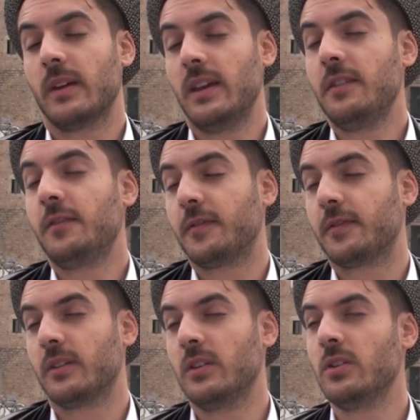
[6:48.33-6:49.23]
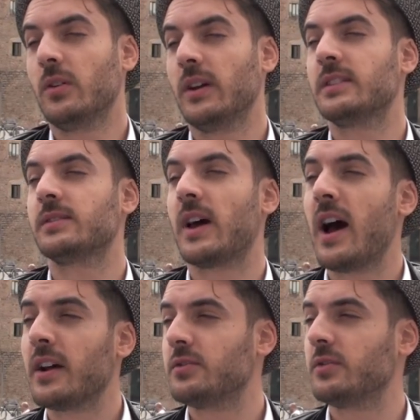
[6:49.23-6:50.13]
if it's
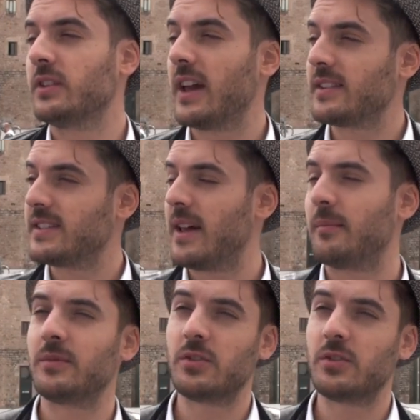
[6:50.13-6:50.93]
hard to get them